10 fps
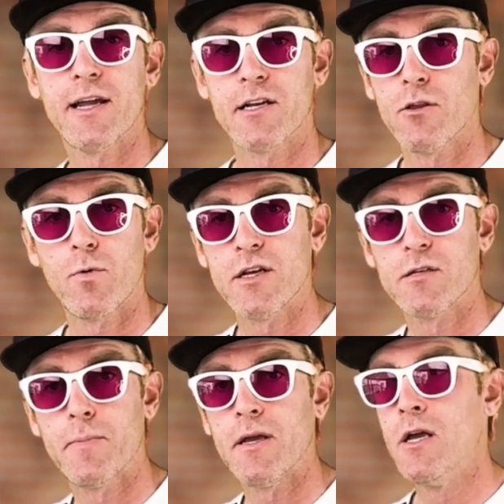I get to the
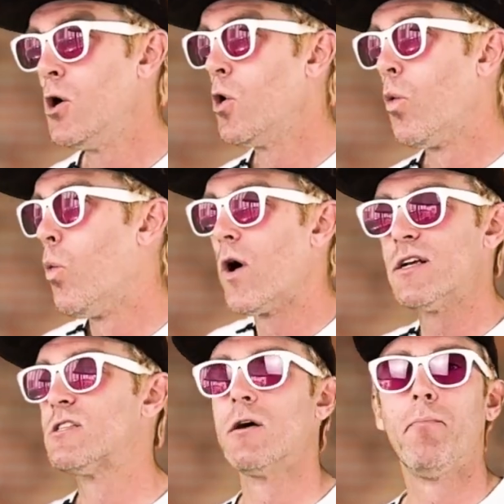recipe. What
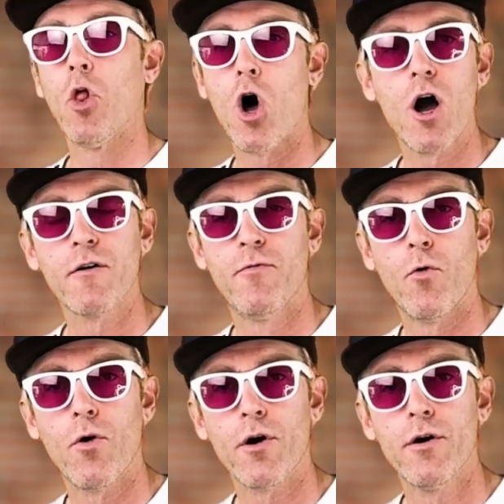is the blog
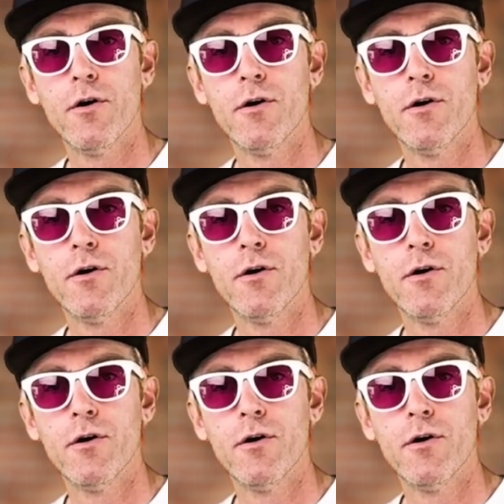for?